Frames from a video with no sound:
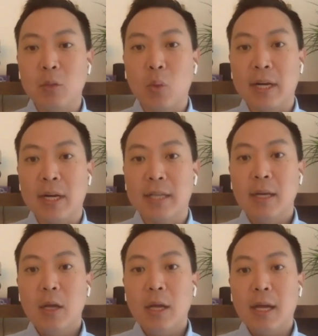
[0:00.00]
Whereas
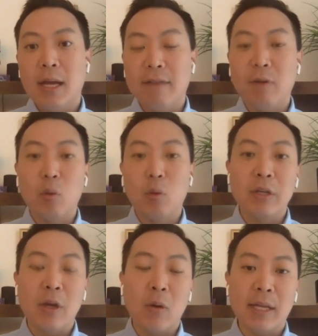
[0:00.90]
if it were to
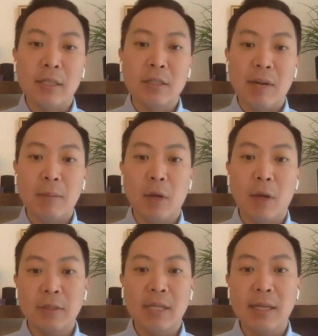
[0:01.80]
go on Instagram,
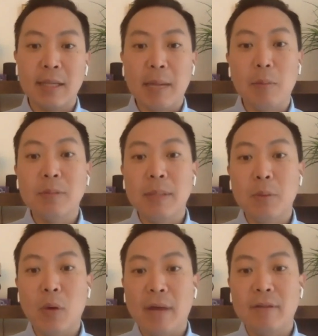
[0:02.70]
understanding that most
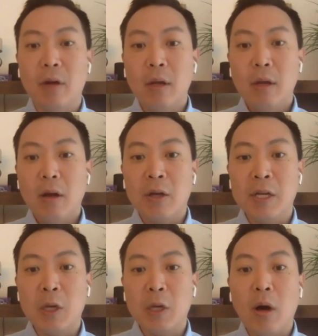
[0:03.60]
people have the
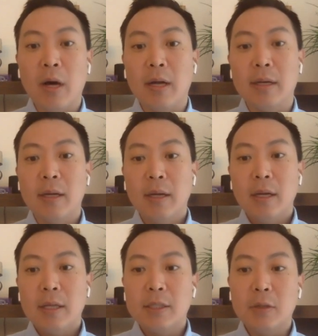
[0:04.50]
audio on.
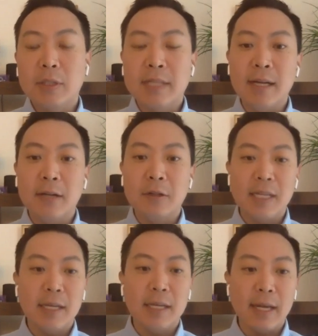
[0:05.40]
So just kind of
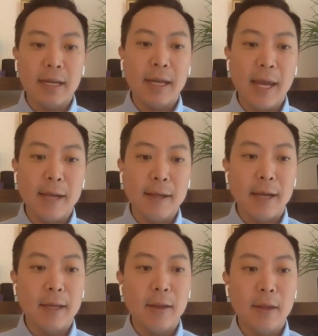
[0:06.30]
understanding that, like, hey,
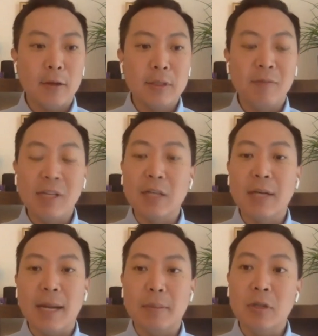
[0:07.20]
like there's some really good
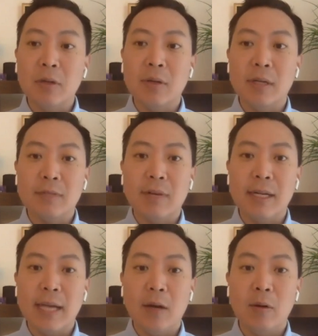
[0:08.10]
opportunities
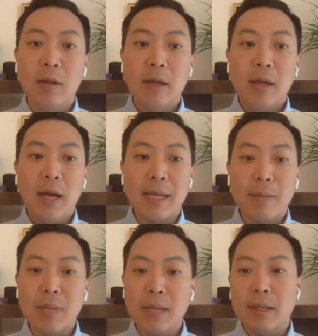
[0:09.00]
right now.
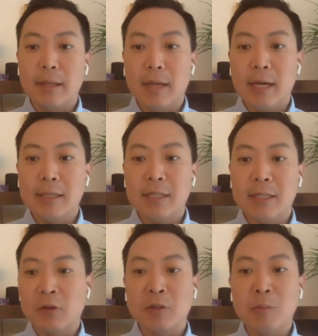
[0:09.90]
Again, people, to
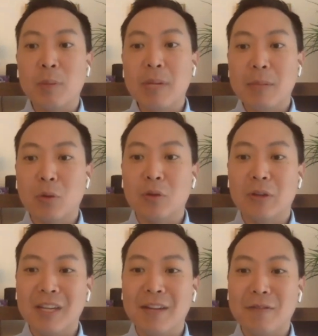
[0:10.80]
Cheryl's point, people are
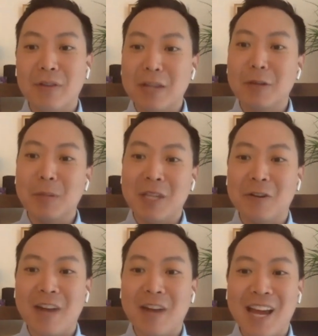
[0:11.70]
looking for that human
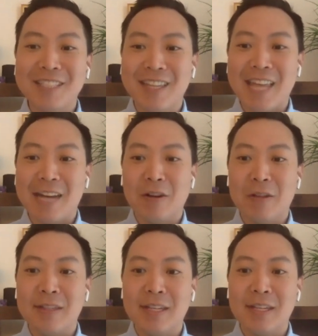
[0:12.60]
interaction and that
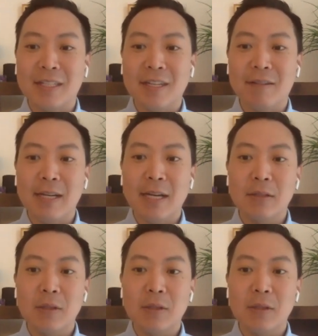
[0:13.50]
authenticity right now.